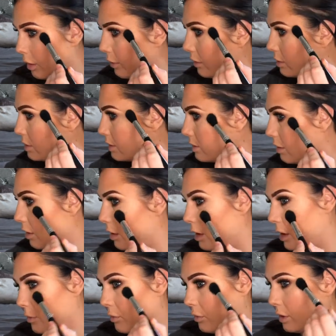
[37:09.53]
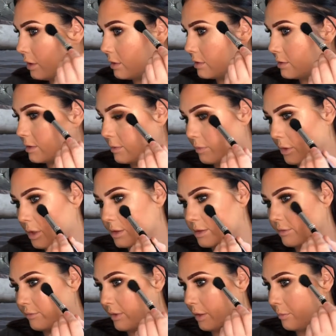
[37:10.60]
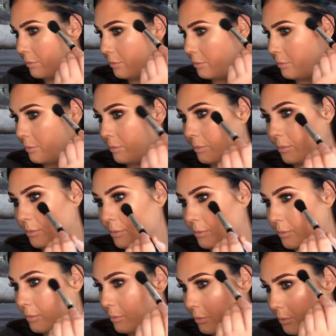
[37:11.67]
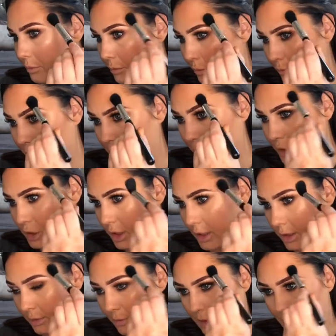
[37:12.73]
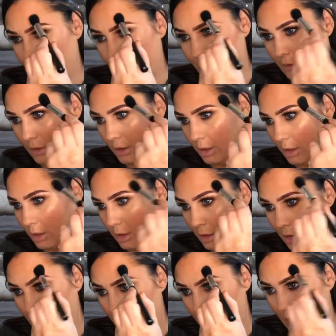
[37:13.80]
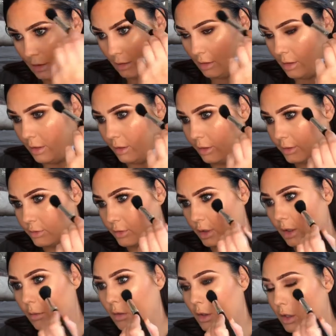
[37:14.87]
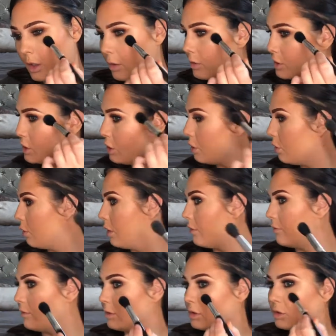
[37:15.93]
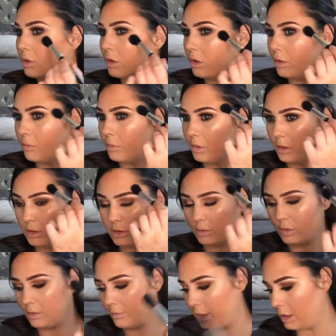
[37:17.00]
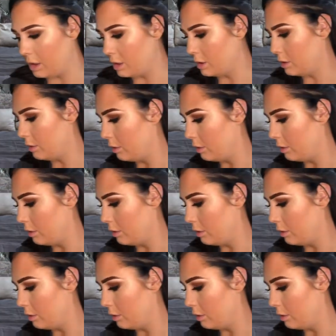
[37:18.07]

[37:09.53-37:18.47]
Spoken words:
Then just the high points, because of that blush, I had a bit of highlighter in it. I'm not going to go too over the top. I don't want to be